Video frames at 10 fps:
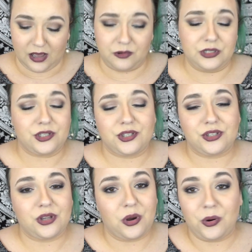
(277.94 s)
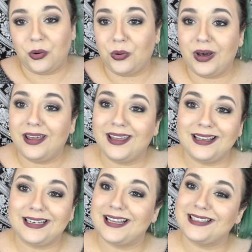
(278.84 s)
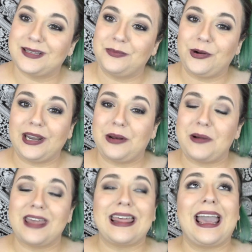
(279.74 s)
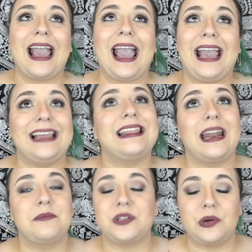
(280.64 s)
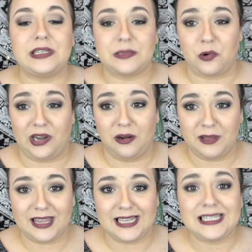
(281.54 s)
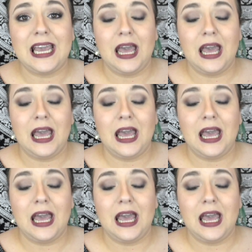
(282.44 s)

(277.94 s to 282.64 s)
I was so disappointed with. I hate that I'm so disappointed with this.